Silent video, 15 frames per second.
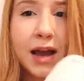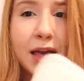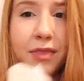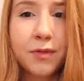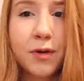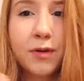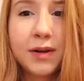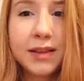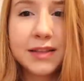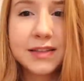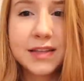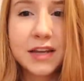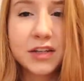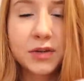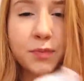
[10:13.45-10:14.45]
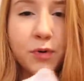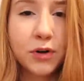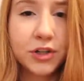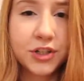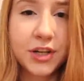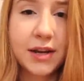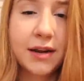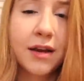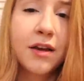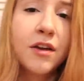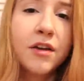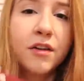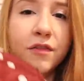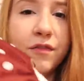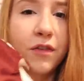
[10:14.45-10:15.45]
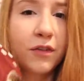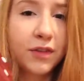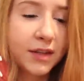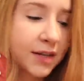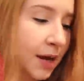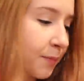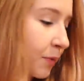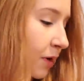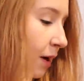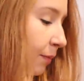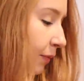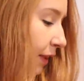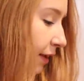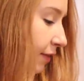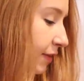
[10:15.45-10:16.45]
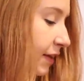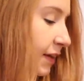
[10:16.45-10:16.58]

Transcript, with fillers: I throw it in the center portion, fold the diaper up like